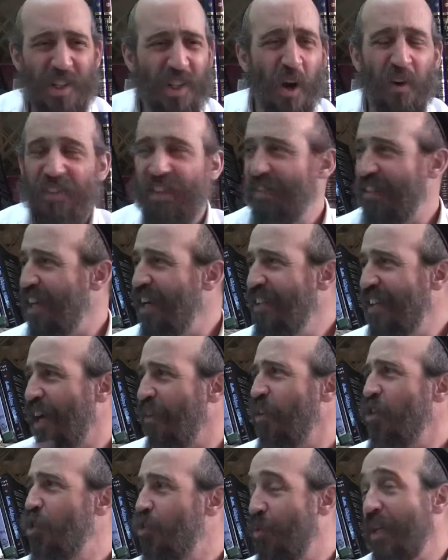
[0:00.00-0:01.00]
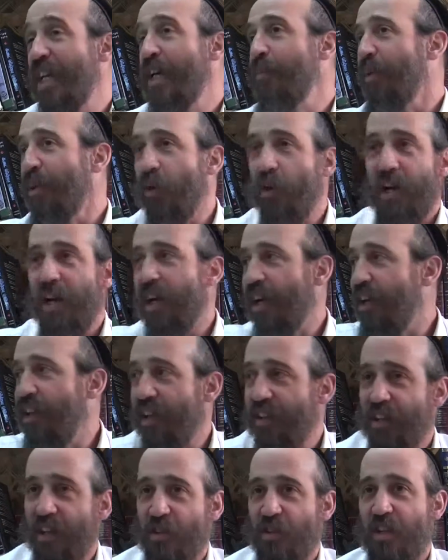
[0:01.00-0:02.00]
Yosef didn't tell the dream in order
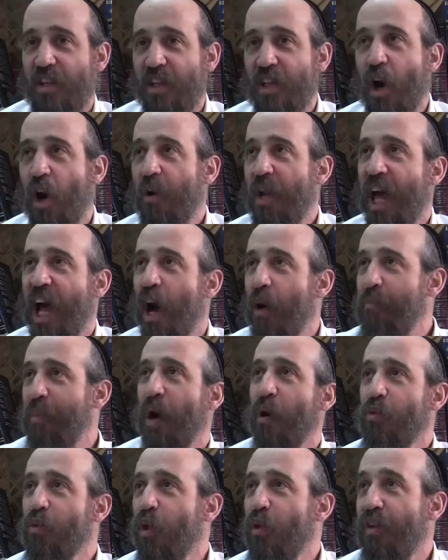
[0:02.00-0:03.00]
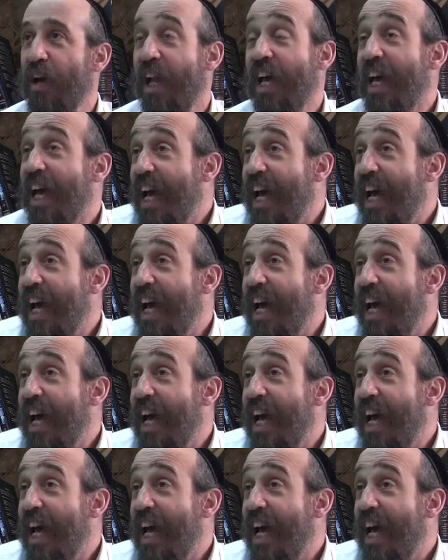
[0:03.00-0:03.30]
to help out Reuven.